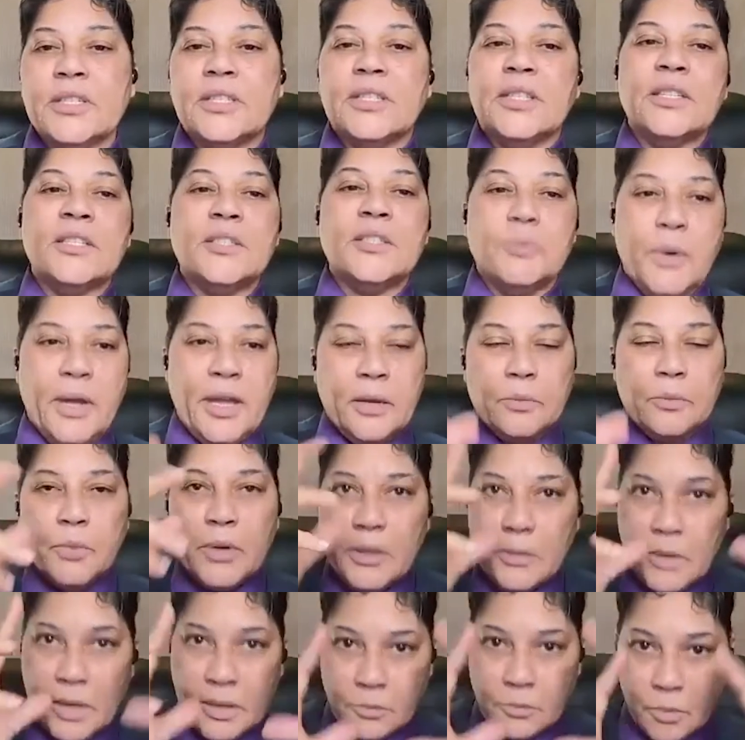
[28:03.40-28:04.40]
is this way? And
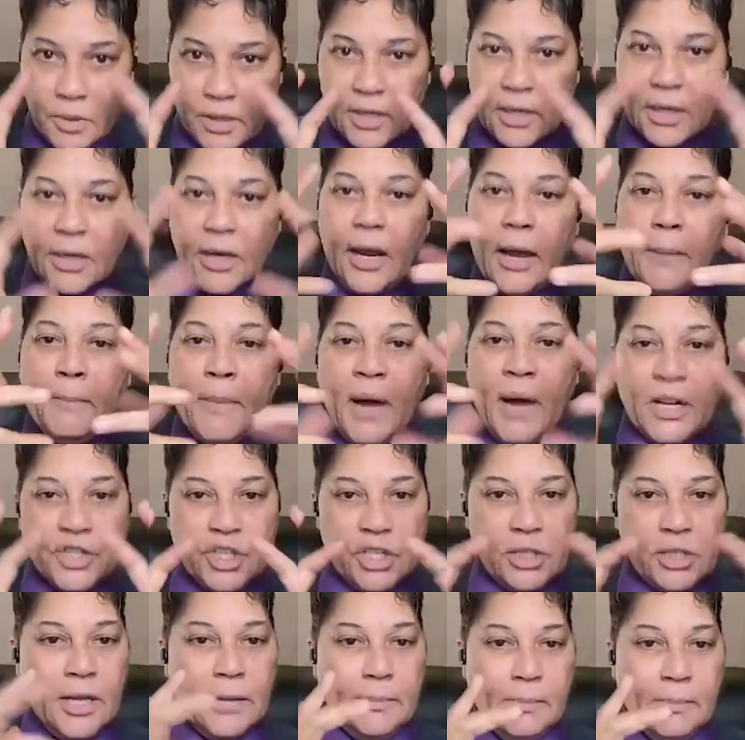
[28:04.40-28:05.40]
and then I
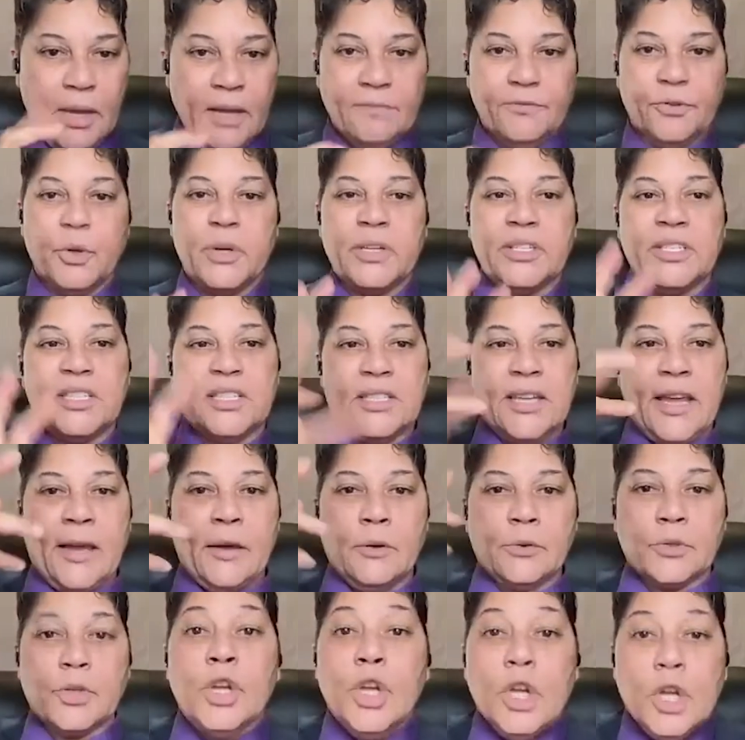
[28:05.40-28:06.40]
modulate my voice
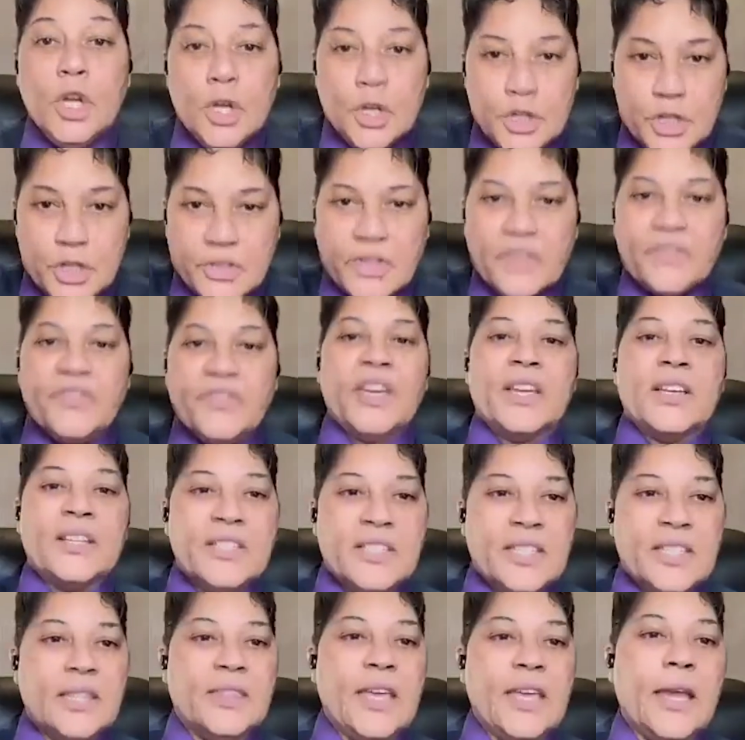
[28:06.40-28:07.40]
down to the
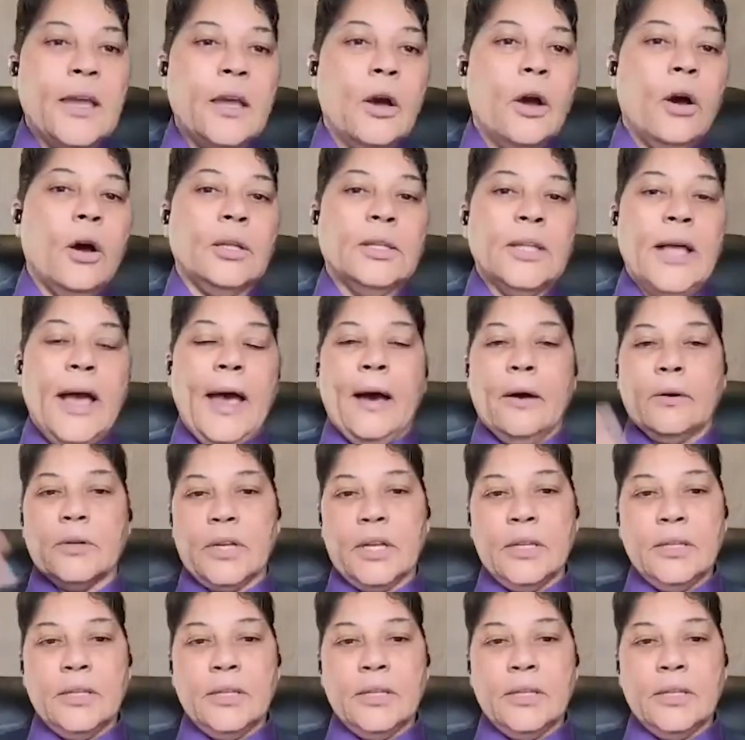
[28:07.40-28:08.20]
things that they call out,